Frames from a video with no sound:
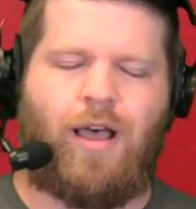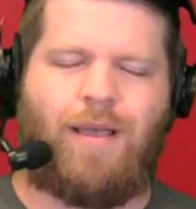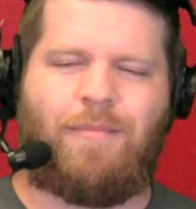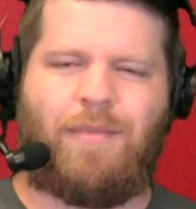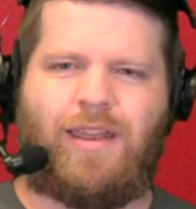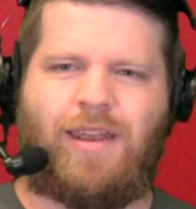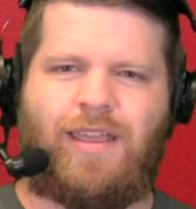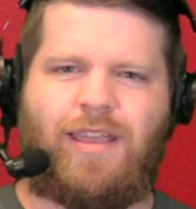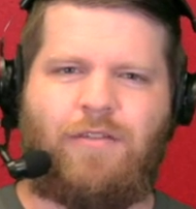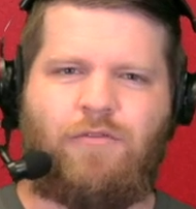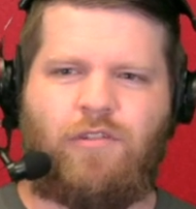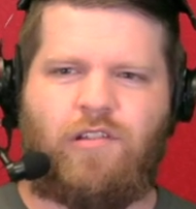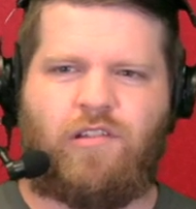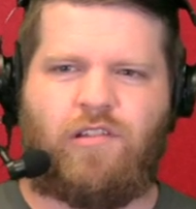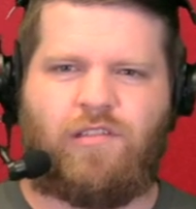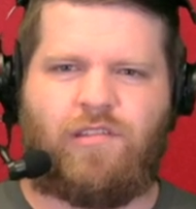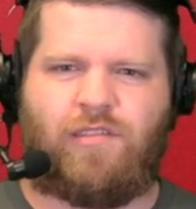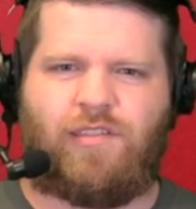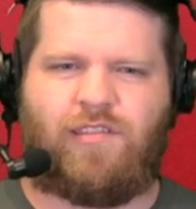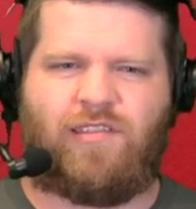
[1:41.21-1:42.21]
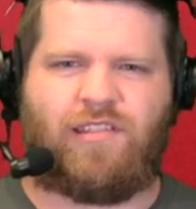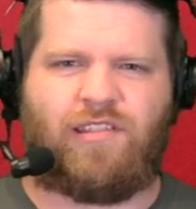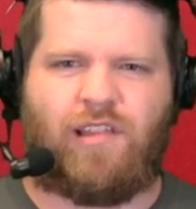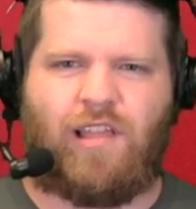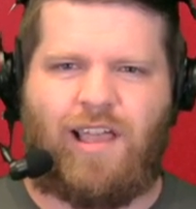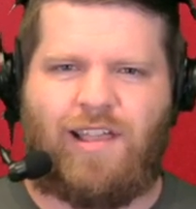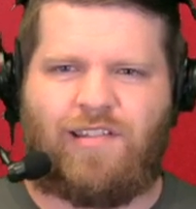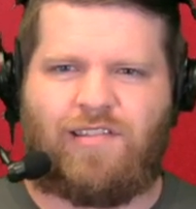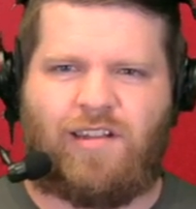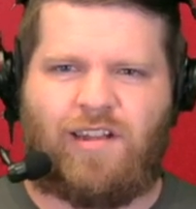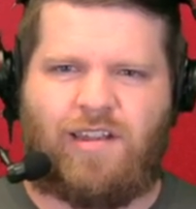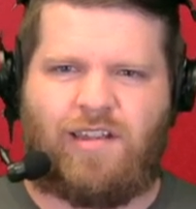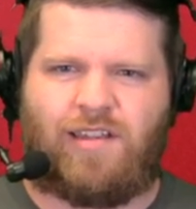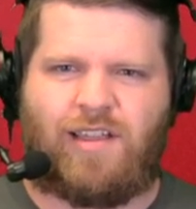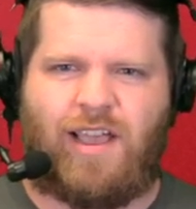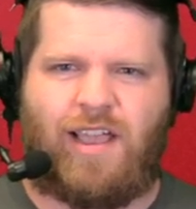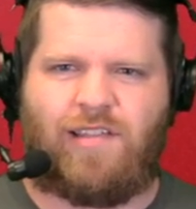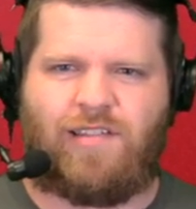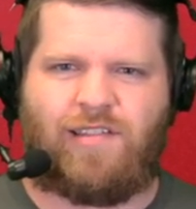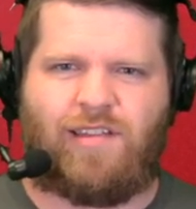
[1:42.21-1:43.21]
I mean, he was just slicing and
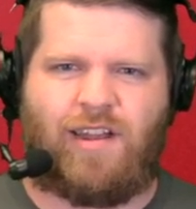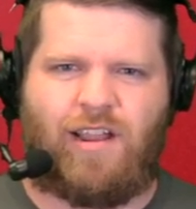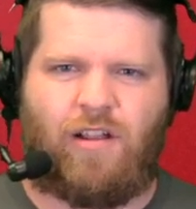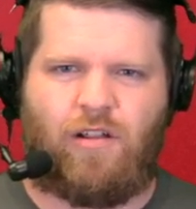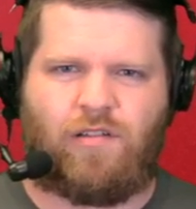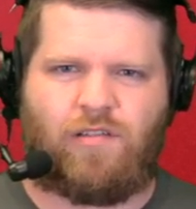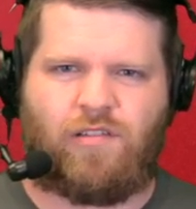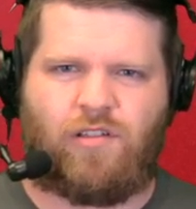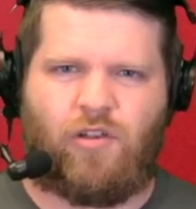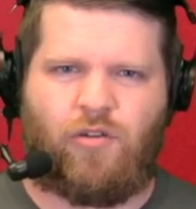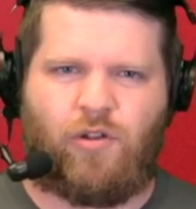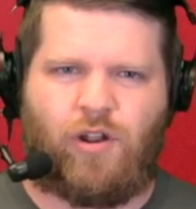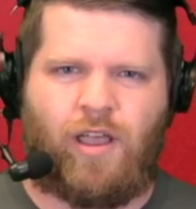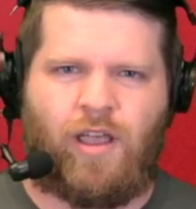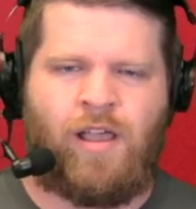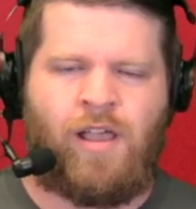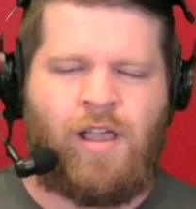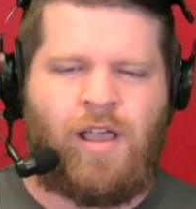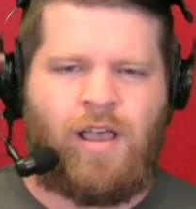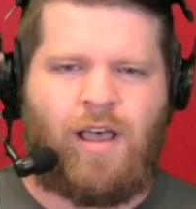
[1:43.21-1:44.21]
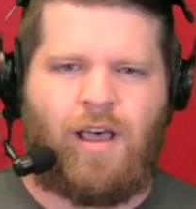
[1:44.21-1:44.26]
dicing Arizona.